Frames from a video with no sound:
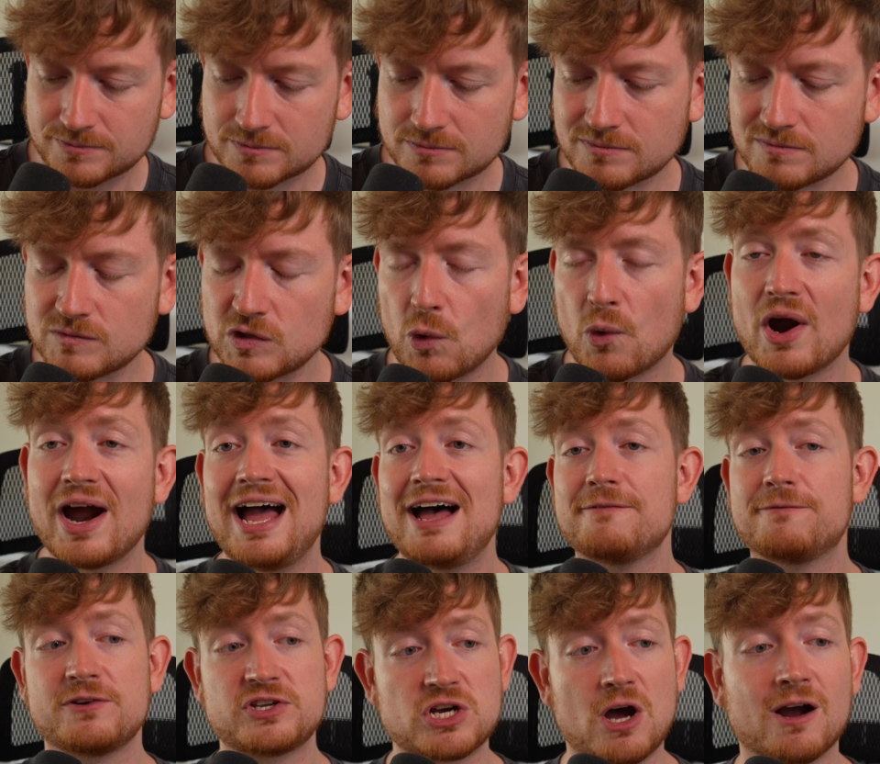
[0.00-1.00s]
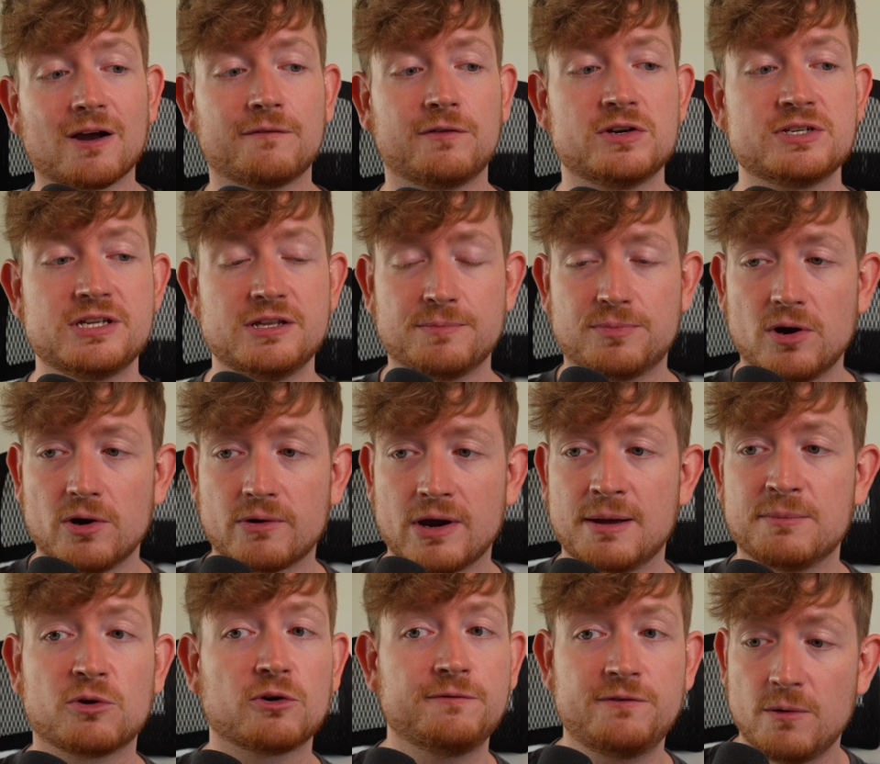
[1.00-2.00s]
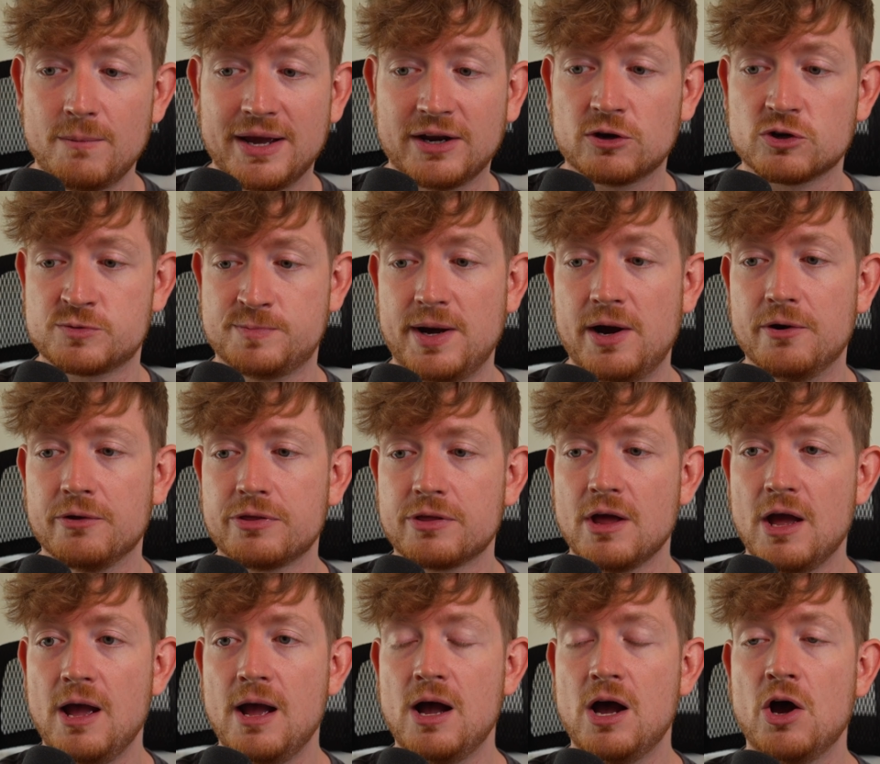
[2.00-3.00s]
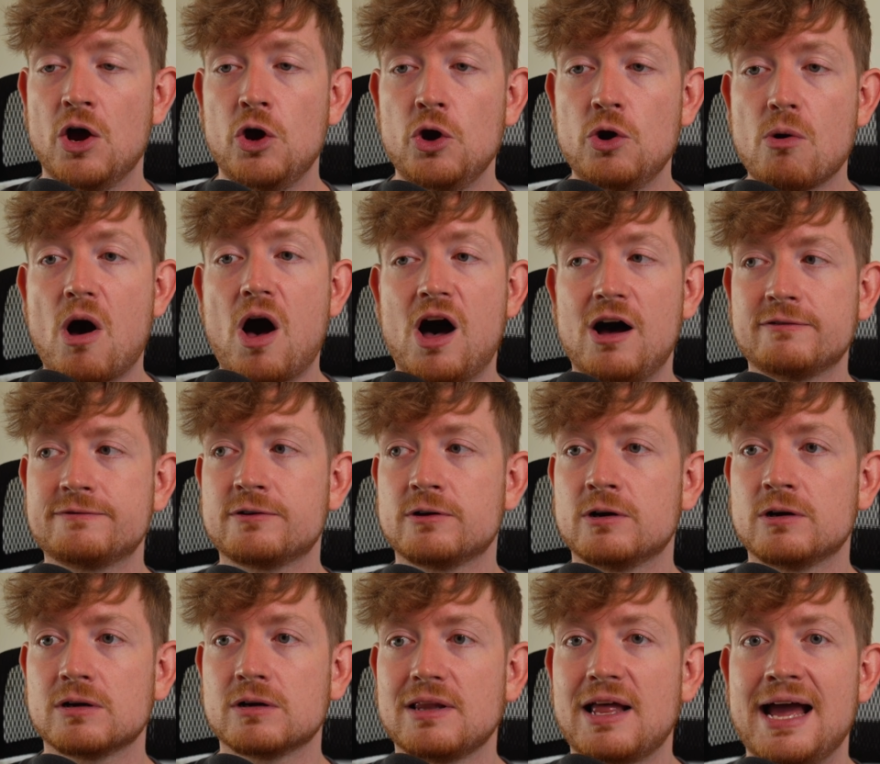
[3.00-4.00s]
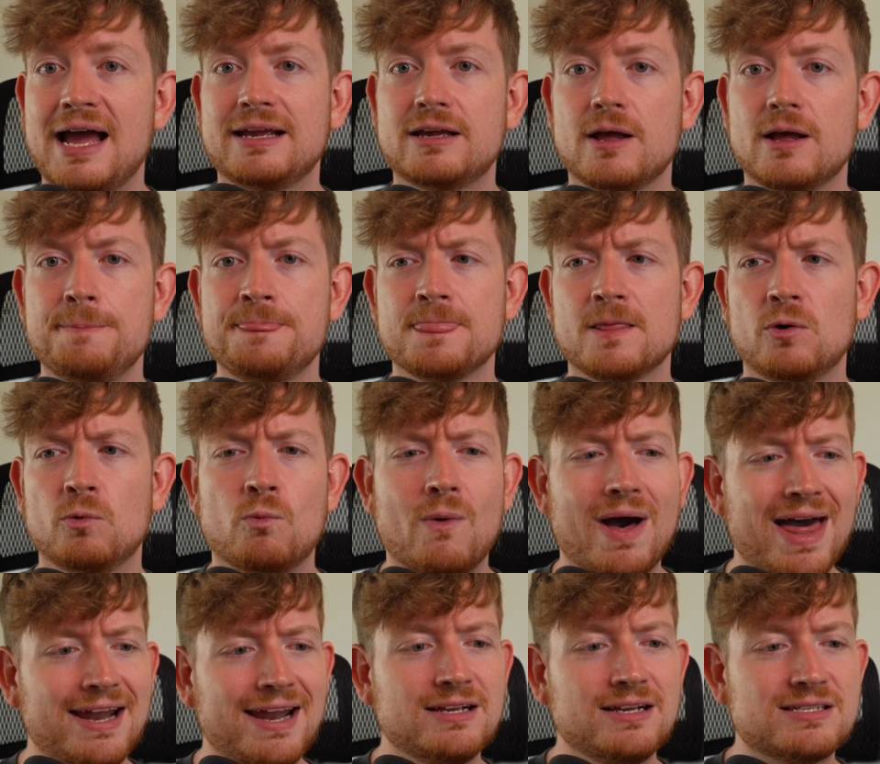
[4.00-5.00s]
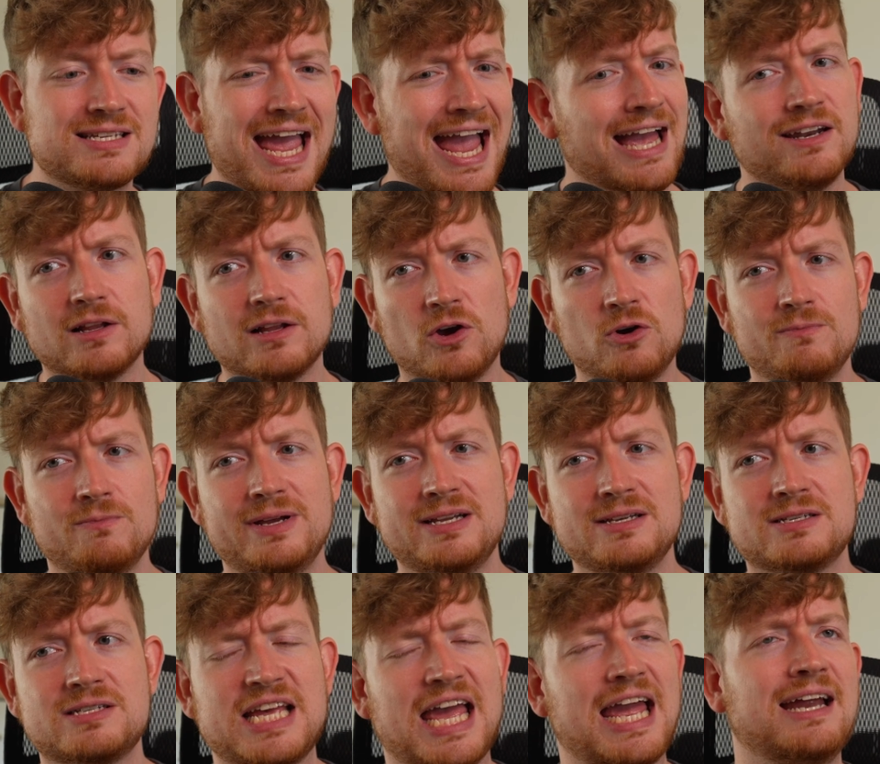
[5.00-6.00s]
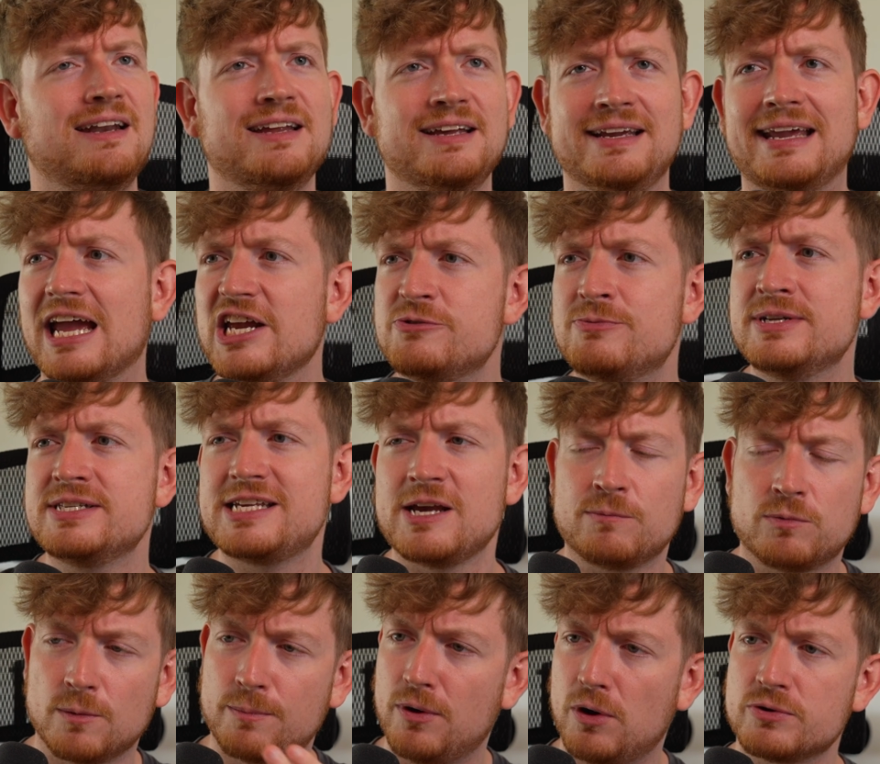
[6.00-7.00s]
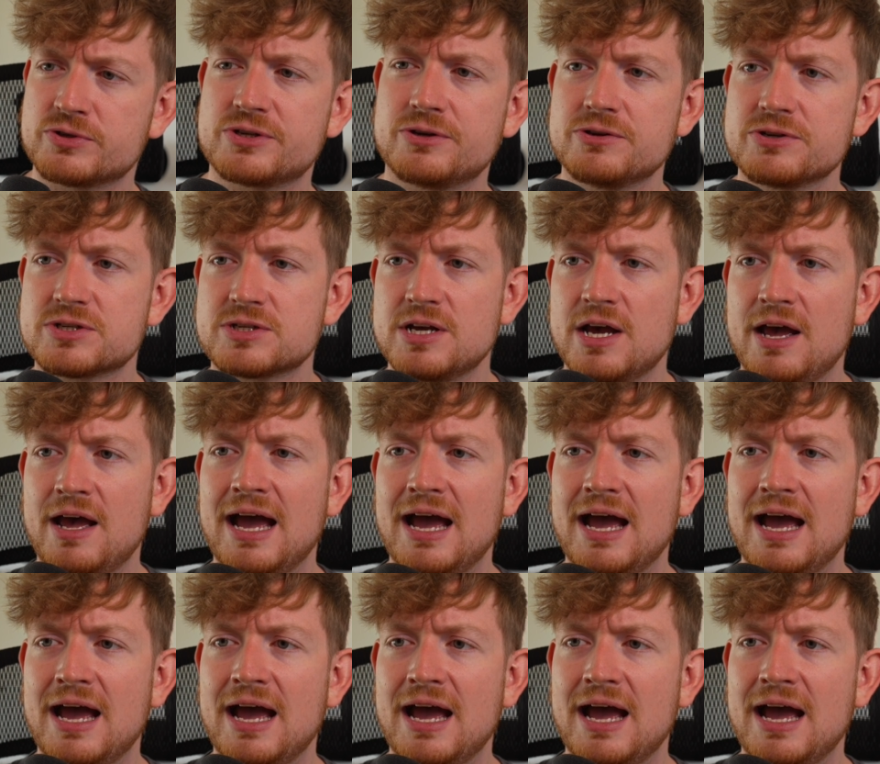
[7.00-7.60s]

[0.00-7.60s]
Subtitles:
where I have photographers in the program, or filmmakers both, who offer like weddings and elopements and engagements and proposals.